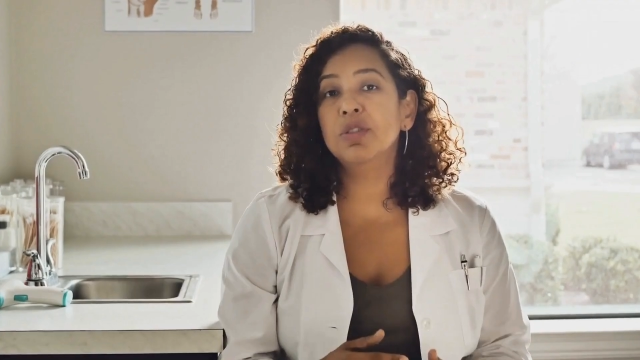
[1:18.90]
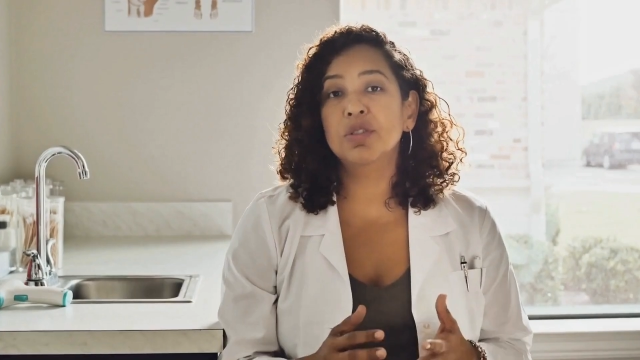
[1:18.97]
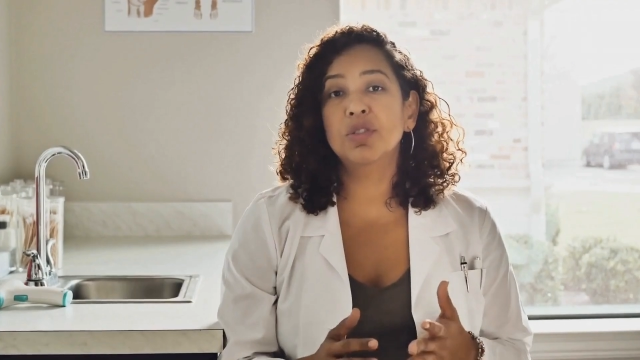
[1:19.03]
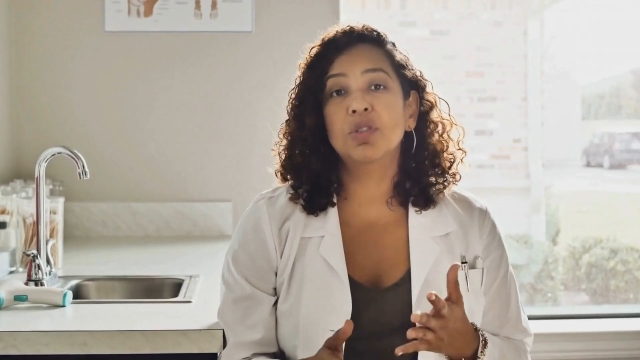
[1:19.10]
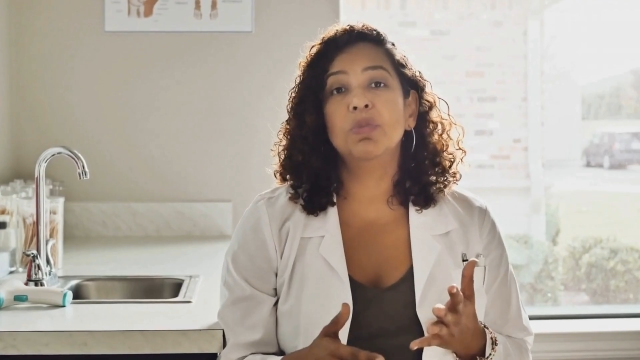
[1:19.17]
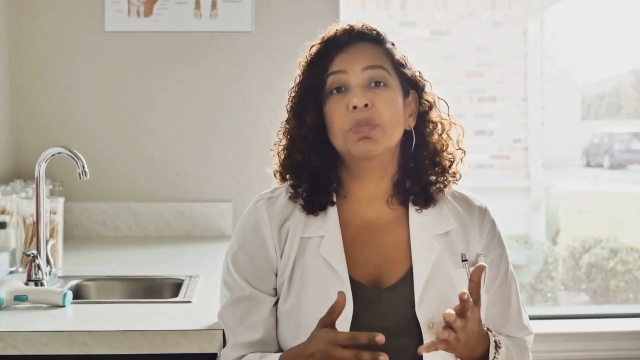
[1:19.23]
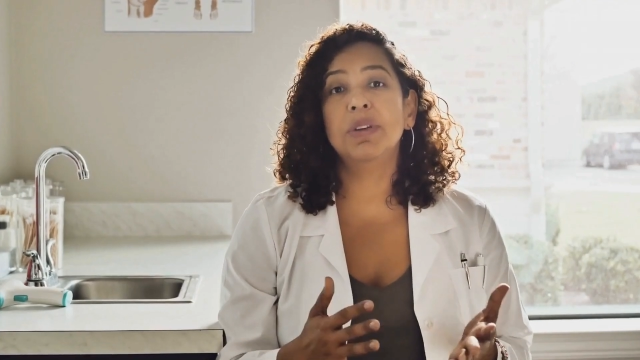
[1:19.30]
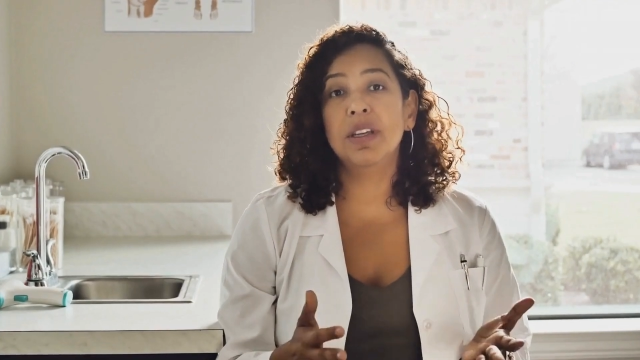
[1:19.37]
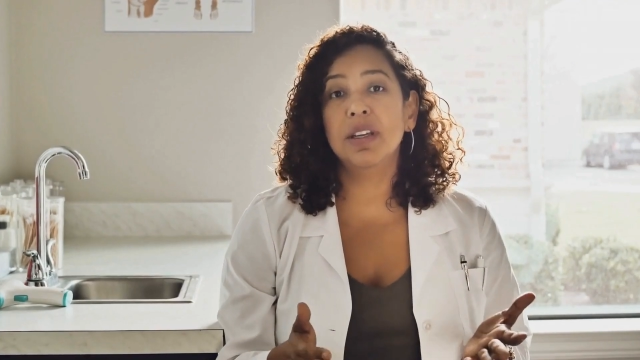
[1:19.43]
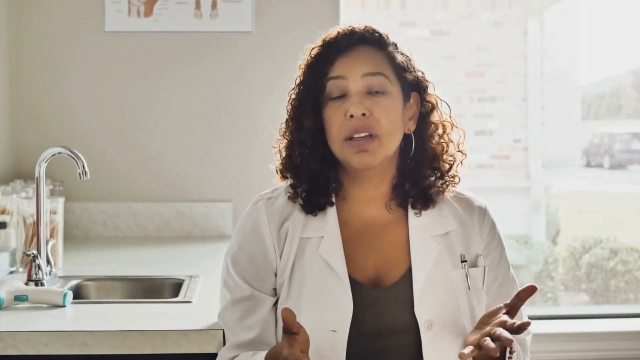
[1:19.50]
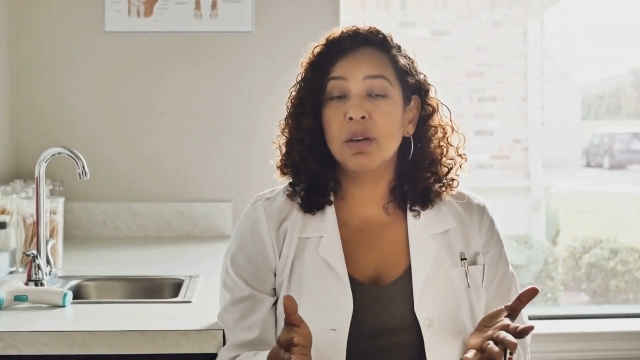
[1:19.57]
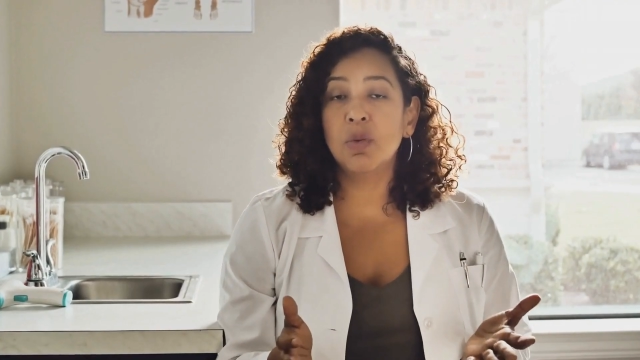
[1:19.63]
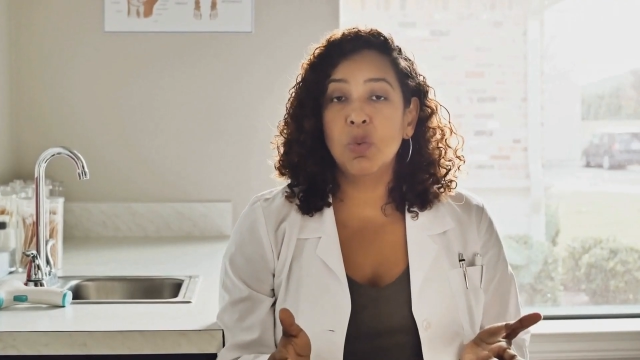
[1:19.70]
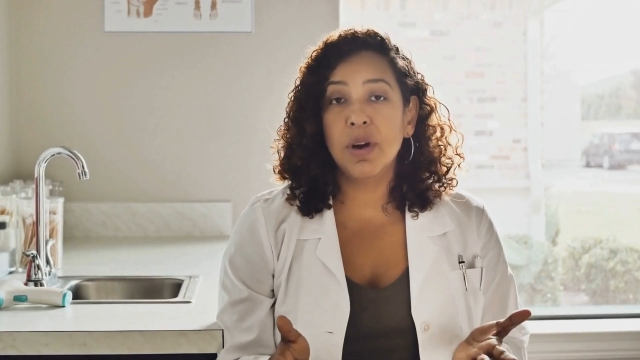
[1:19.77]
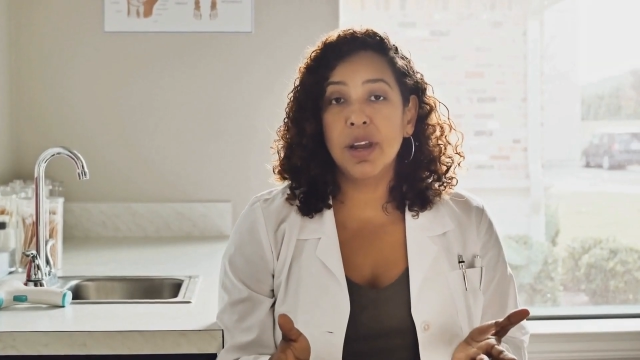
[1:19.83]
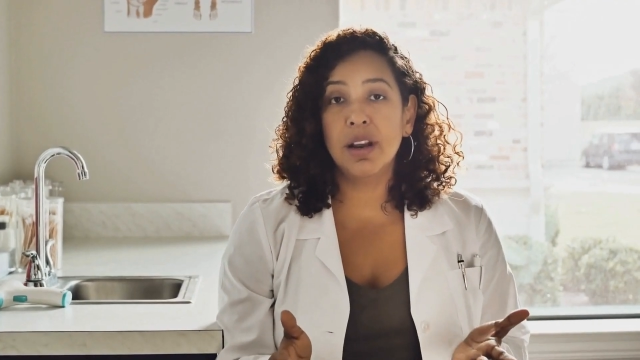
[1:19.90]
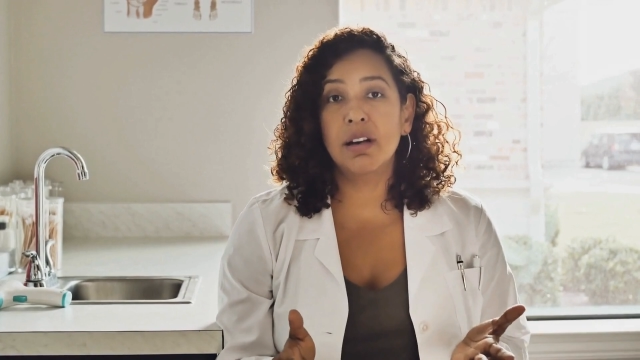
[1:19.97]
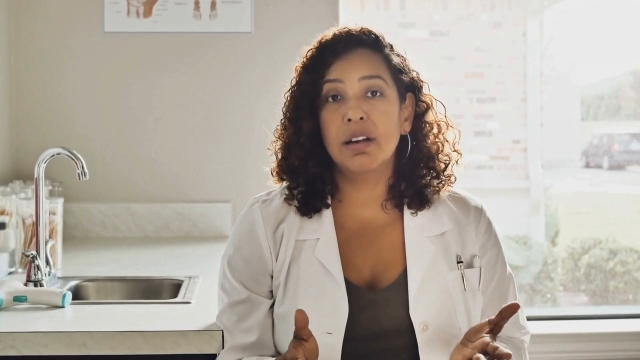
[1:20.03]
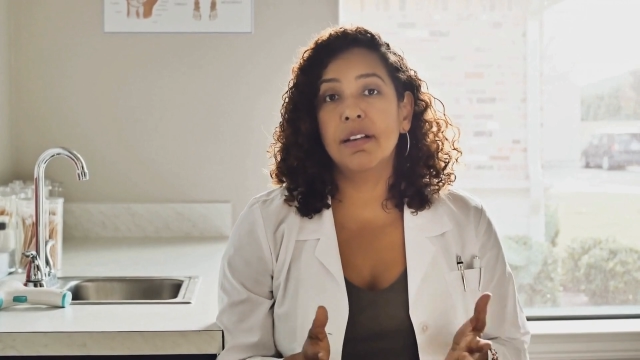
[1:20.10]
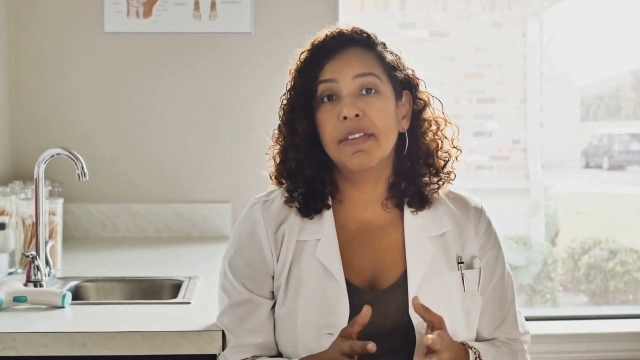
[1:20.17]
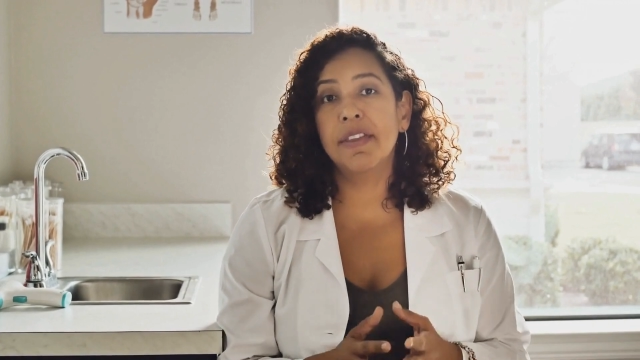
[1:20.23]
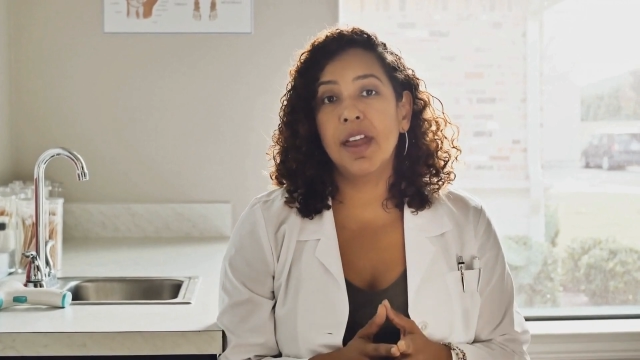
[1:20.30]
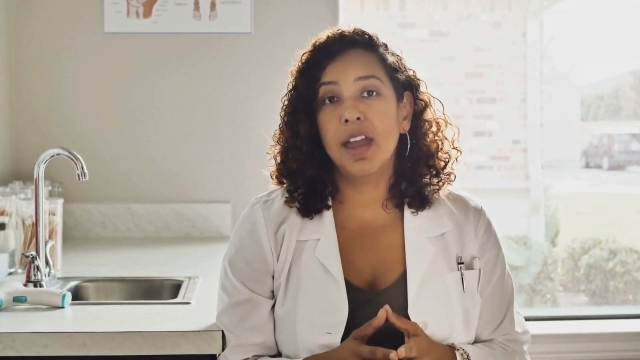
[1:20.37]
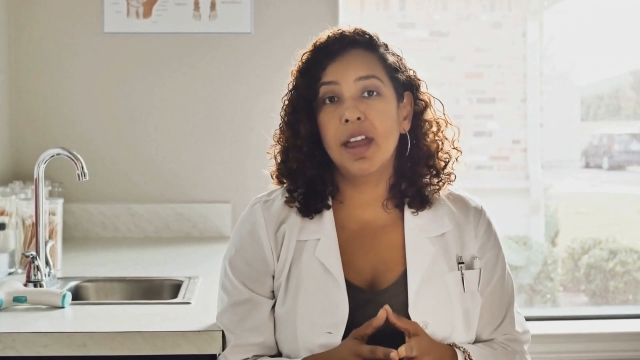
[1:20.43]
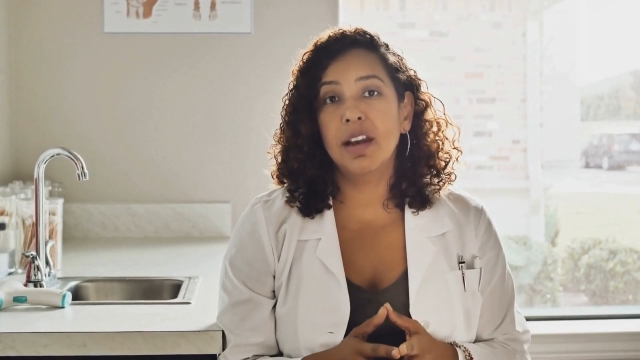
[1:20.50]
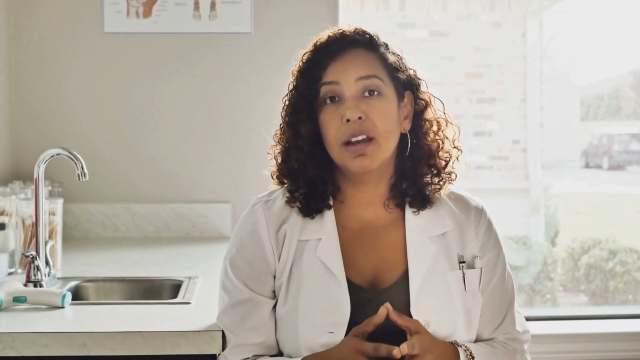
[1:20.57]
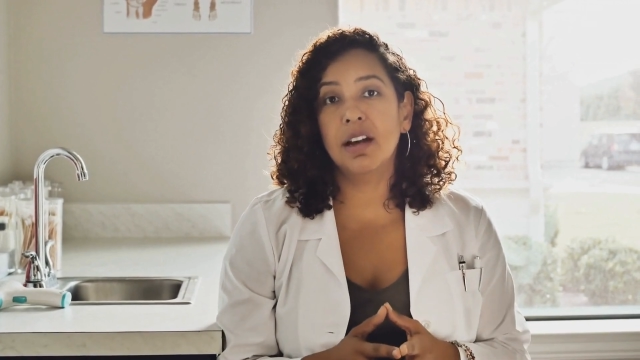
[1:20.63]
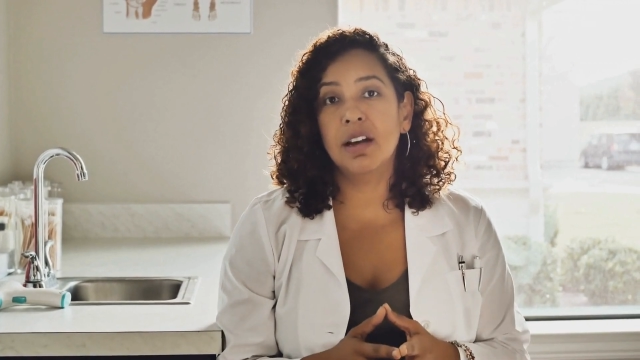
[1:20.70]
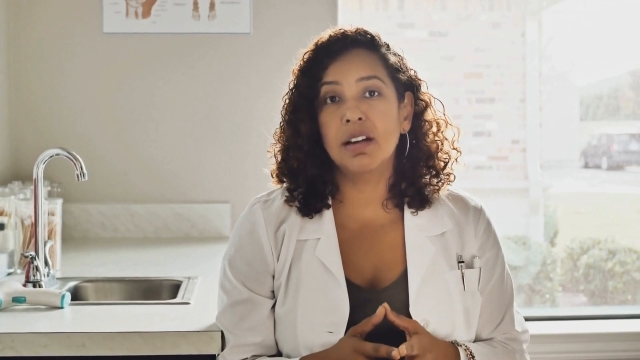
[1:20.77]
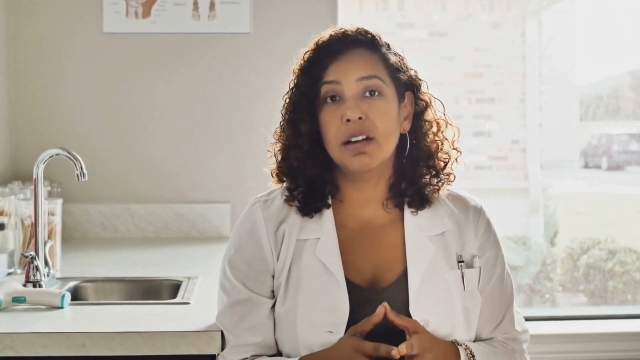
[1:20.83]
Adding more mung bean sprouts
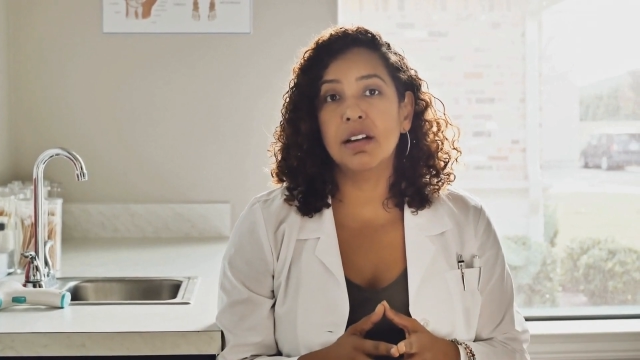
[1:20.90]
into your